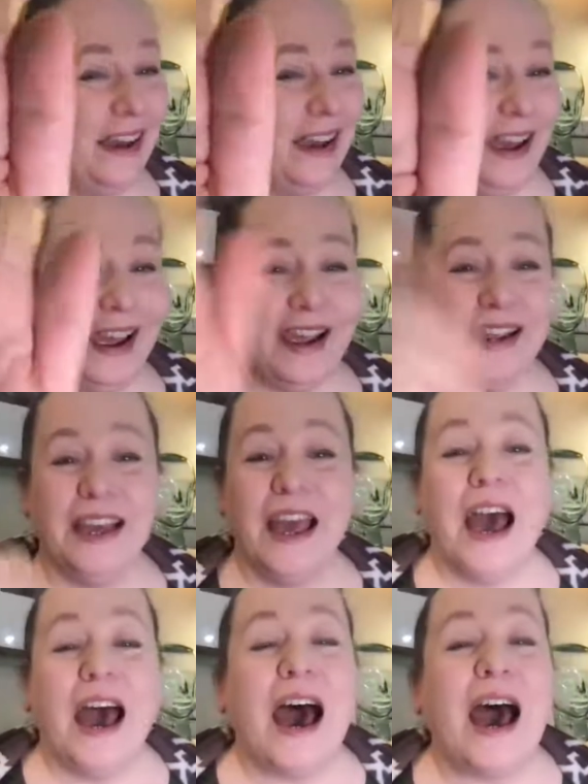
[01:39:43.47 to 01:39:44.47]
Hey,
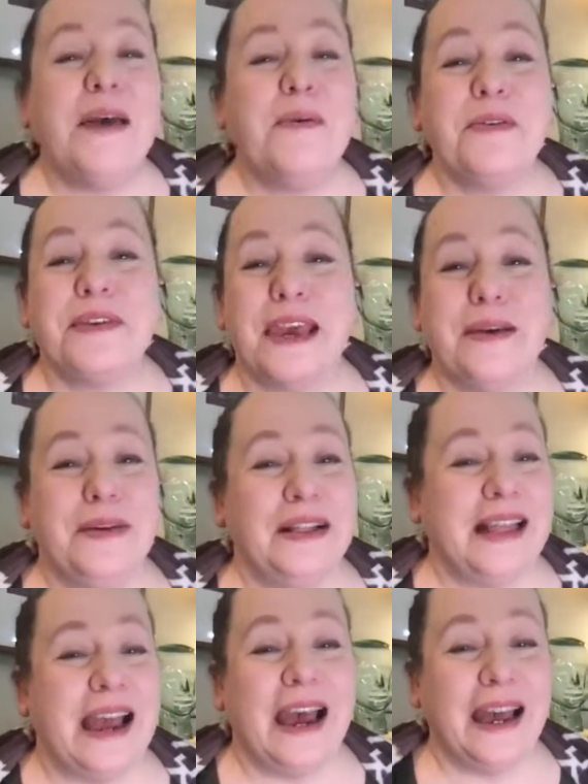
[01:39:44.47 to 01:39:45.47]
I'm okay with
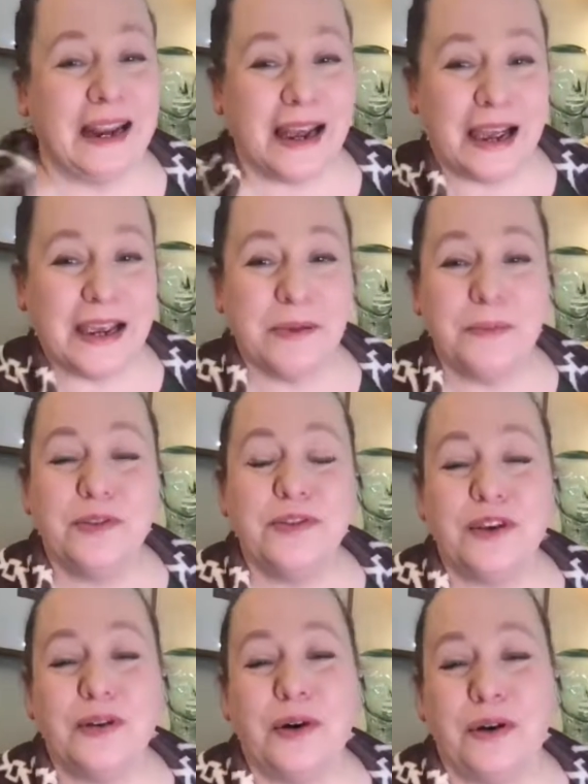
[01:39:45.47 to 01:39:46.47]
that. I am
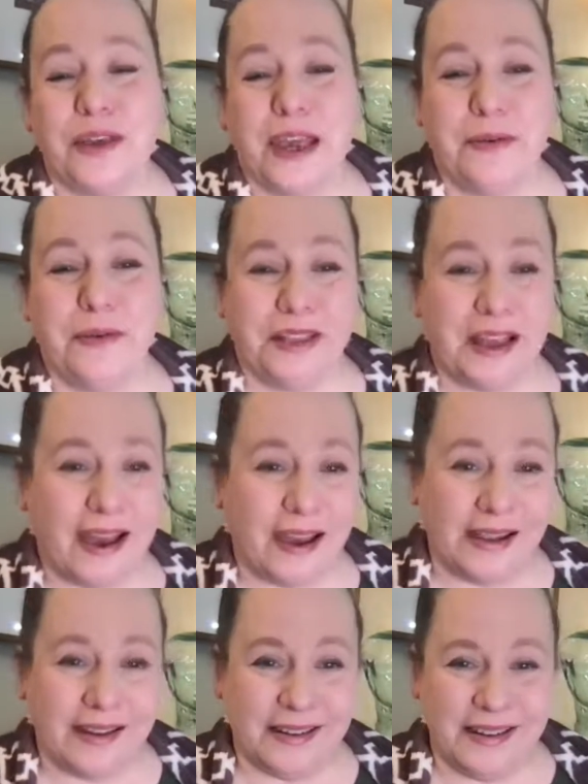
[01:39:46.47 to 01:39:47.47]
so okay with that.